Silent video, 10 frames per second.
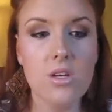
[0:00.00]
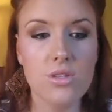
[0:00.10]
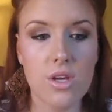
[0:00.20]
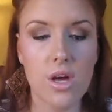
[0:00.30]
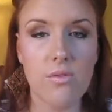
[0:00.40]

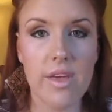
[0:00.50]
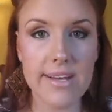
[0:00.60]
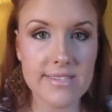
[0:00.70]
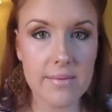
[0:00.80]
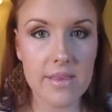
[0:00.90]
So
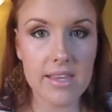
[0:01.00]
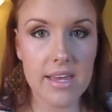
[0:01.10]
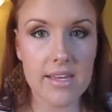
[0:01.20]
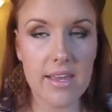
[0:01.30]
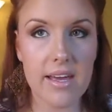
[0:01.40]
that's something that I
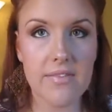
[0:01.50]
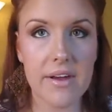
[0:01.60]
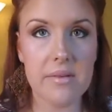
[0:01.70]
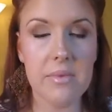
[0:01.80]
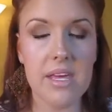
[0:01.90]
could let
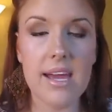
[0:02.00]
affect me.